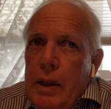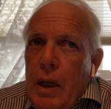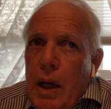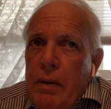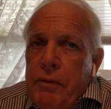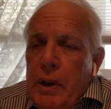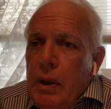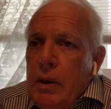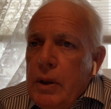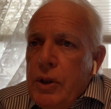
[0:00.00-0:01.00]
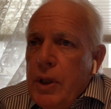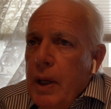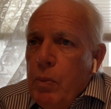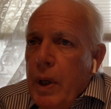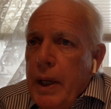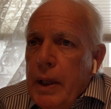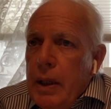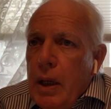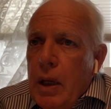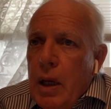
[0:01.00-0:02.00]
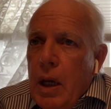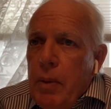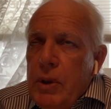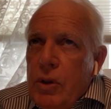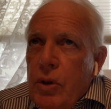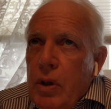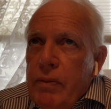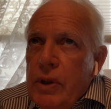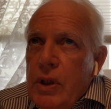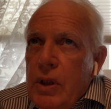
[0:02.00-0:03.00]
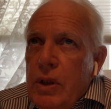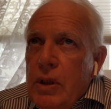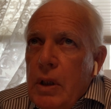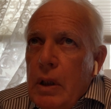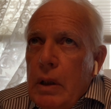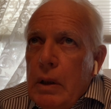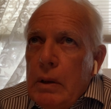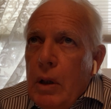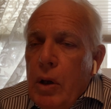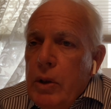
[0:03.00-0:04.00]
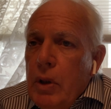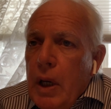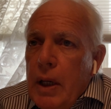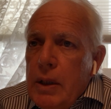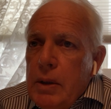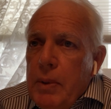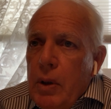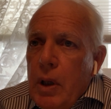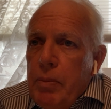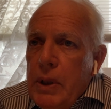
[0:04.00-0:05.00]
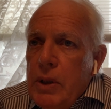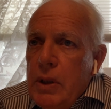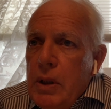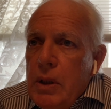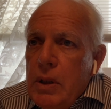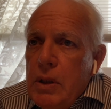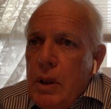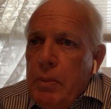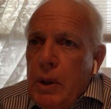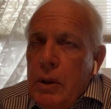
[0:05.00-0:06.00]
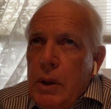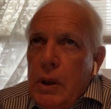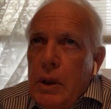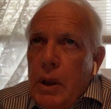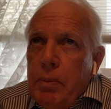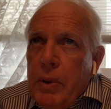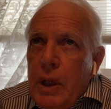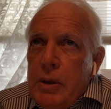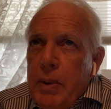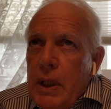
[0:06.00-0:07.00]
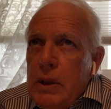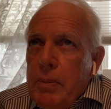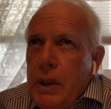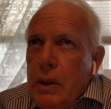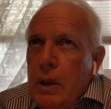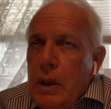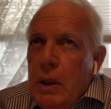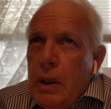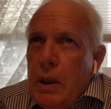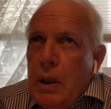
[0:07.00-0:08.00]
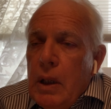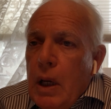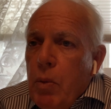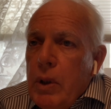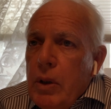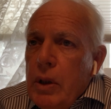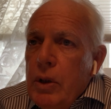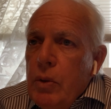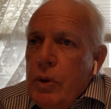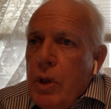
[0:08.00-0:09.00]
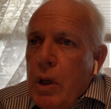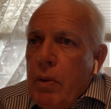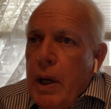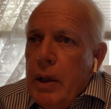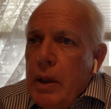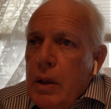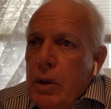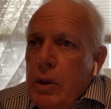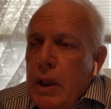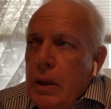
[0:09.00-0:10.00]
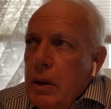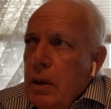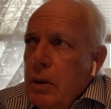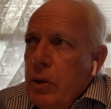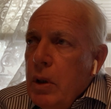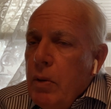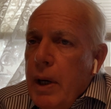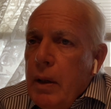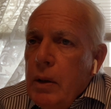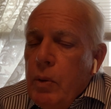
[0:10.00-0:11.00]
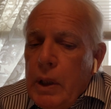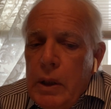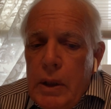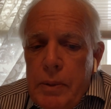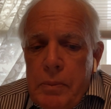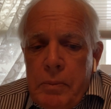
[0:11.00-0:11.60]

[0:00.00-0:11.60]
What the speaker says: I feel the same way. I'm as nervous as all you guys about our business, about the prospects, about how we're going to do a turnaround here and turn around quickly.